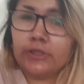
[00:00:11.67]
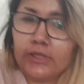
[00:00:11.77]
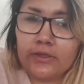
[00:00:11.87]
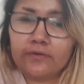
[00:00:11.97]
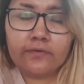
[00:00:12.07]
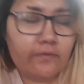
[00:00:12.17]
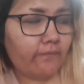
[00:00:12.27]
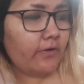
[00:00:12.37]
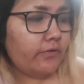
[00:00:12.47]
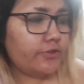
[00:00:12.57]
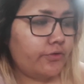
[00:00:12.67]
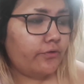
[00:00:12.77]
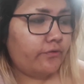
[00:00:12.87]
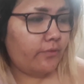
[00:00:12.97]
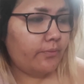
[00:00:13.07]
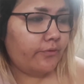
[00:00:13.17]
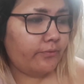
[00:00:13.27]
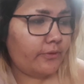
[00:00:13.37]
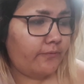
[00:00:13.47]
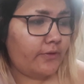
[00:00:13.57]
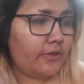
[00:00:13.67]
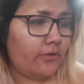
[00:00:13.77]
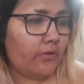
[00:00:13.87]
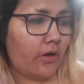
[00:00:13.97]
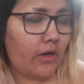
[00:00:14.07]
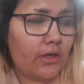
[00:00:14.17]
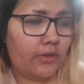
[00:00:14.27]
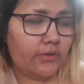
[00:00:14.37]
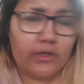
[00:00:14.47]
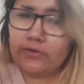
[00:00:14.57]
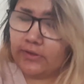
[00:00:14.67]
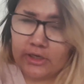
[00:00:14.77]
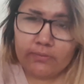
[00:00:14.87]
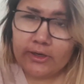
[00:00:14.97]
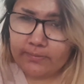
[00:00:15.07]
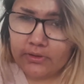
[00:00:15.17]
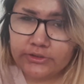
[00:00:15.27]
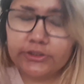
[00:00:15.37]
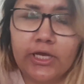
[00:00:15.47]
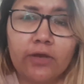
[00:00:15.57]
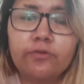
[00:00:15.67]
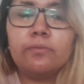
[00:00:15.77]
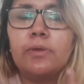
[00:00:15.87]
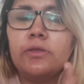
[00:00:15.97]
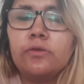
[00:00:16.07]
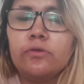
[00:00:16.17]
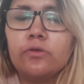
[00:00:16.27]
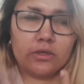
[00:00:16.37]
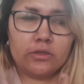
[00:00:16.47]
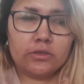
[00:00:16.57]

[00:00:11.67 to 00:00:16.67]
Today is a very short, simple, sweet video on a DIY project, how to make your